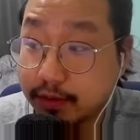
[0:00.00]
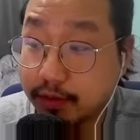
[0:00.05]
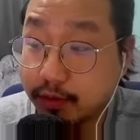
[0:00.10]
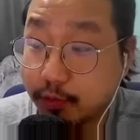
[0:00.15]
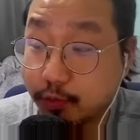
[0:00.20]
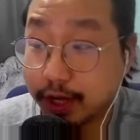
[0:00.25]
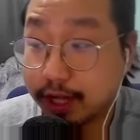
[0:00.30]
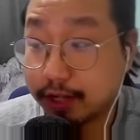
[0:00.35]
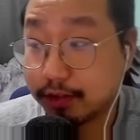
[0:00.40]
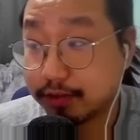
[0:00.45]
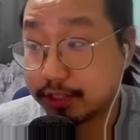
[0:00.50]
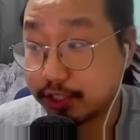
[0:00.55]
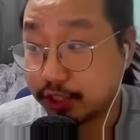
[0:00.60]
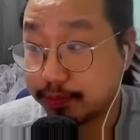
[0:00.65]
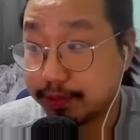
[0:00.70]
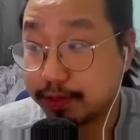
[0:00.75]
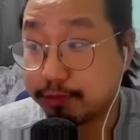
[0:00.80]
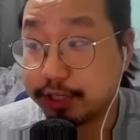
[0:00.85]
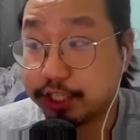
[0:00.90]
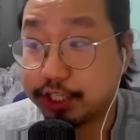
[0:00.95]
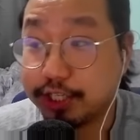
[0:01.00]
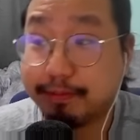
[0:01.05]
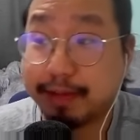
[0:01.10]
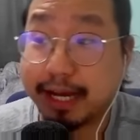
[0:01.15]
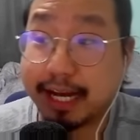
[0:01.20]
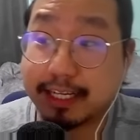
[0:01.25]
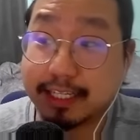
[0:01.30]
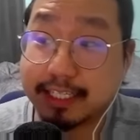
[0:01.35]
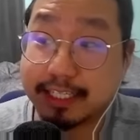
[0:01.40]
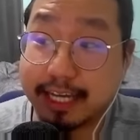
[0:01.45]
well, you'll be reaching
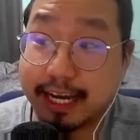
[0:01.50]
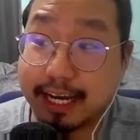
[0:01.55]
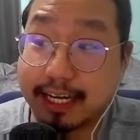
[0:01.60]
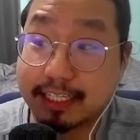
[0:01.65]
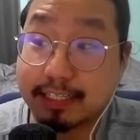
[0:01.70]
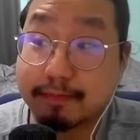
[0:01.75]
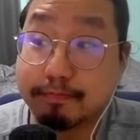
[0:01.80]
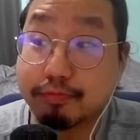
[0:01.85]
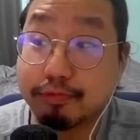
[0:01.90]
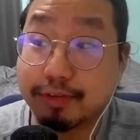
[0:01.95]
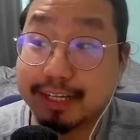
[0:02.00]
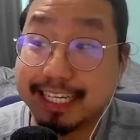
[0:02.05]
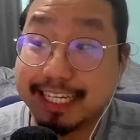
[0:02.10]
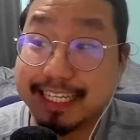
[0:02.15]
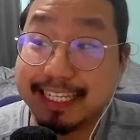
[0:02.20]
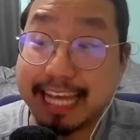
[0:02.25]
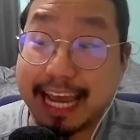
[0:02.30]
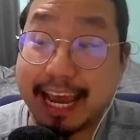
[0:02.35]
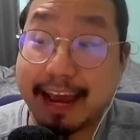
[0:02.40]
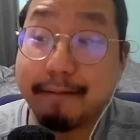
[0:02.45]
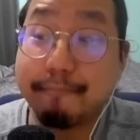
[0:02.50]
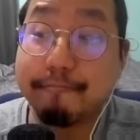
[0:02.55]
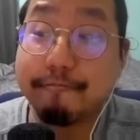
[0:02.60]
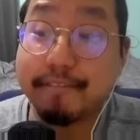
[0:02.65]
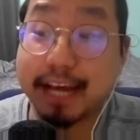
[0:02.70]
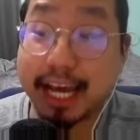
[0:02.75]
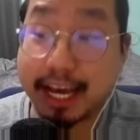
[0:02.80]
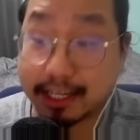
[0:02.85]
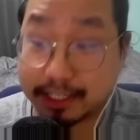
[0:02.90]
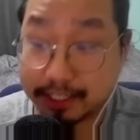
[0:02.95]
max stacks pretty damn
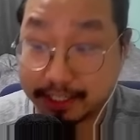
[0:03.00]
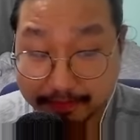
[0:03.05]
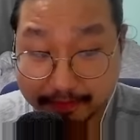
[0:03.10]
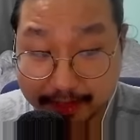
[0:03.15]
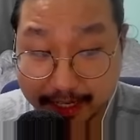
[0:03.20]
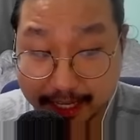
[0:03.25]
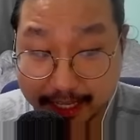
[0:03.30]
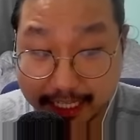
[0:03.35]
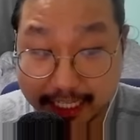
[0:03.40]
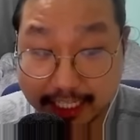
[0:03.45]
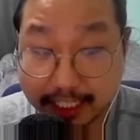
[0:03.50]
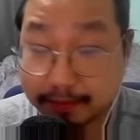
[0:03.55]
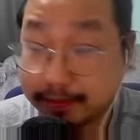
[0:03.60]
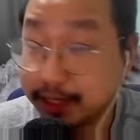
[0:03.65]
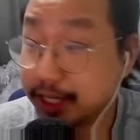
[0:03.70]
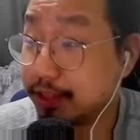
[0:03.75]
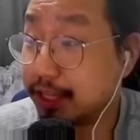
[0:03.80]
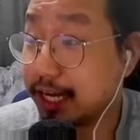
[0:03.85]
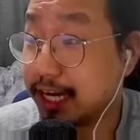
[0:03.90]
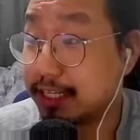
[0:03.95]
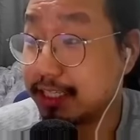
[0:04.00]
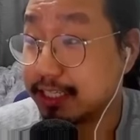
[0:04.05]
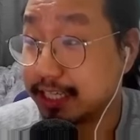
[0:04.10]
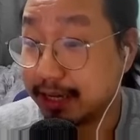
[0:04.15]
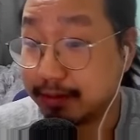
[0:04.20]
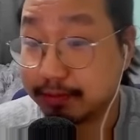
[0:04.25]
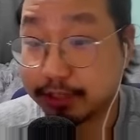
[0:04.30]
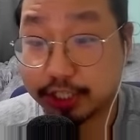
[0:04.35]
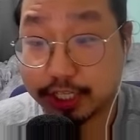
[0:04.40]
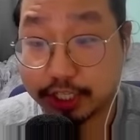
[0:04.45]
fast. And that's going to be a lot of
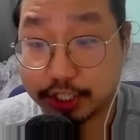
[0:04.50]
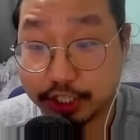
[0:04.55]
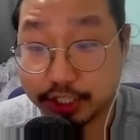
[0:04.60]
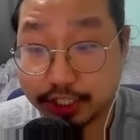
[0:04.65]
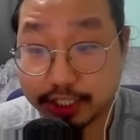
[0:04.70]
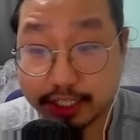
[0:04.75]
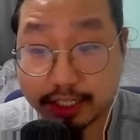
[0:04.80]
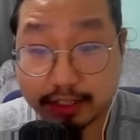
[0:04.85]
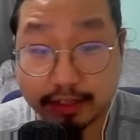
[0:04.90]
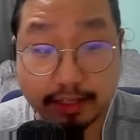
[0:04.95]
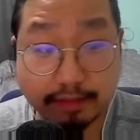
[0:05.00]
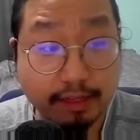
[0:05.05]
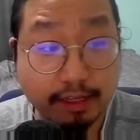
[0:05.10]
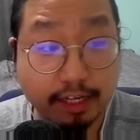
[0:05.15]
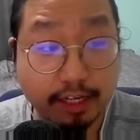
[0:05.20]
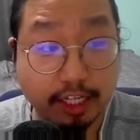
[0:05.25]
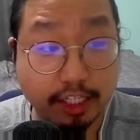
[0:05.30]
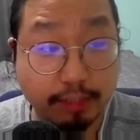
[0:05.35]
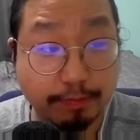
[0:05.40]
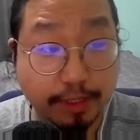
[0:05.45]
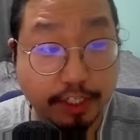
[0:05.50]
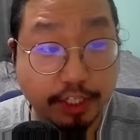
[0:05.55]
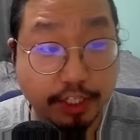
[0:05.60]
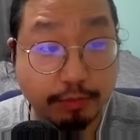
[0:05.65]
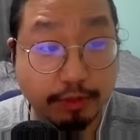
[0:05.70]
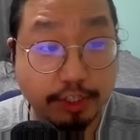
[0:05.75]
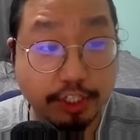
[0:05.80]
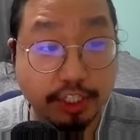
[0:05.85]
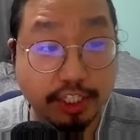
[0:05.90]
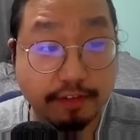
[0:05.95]
damage that she's dealing, especially
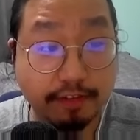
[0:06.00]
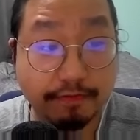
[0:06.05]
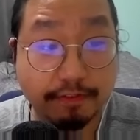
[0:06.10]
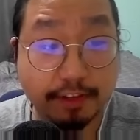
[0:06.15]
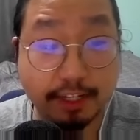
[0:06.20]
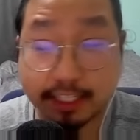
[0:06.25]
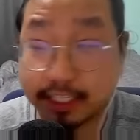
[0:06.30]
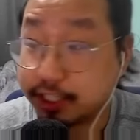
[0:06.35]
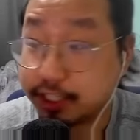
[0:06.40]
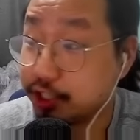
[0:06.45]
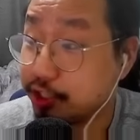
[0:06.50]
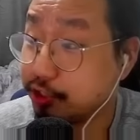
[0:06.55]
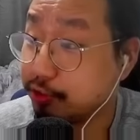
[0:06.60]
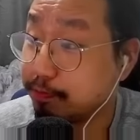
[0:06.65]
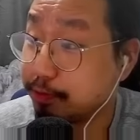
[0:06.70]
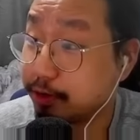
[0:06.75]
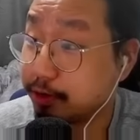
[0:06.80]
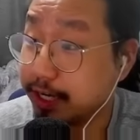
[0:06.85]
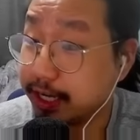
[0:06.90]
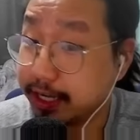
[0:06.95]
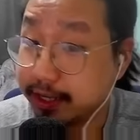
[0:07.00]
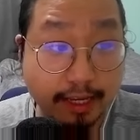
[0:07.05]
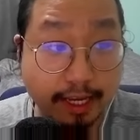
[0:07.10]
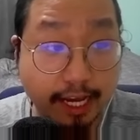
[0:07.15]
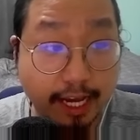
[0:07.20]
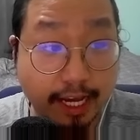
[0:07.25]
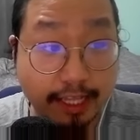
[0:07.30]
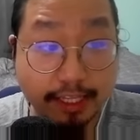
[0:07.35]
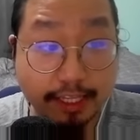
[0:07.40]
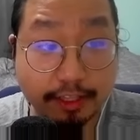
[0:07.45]
when she's inflicting 2 per hit,
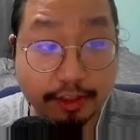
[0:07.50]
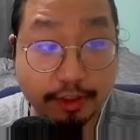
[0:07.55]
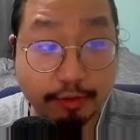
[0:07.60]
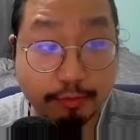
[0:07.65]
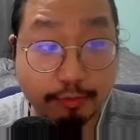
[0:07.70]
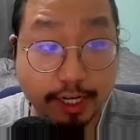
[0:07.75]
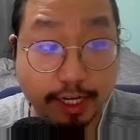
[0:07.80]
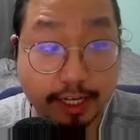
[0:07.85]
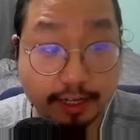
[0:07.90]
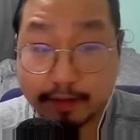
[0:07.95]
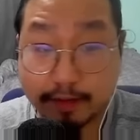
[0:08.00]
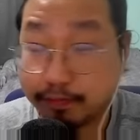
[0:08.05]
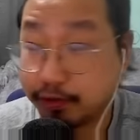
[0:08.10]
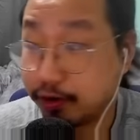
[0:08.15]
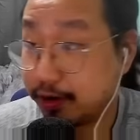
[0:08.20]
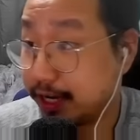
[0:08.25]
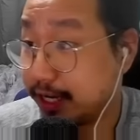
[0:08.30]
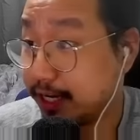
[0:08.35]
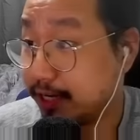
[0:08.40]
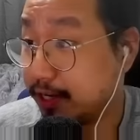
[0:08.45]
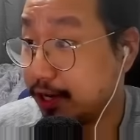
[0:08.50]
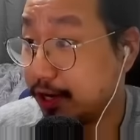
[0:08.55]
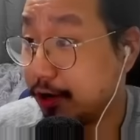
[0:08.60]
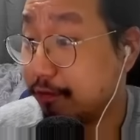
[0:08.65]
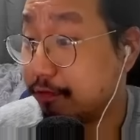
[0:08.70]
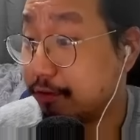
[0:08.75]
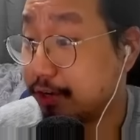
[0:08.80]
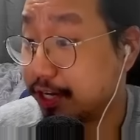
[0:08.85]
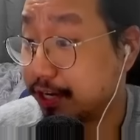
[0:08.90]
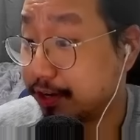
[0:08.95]
and then 3 per hit
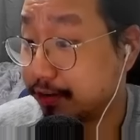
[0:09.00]
over here.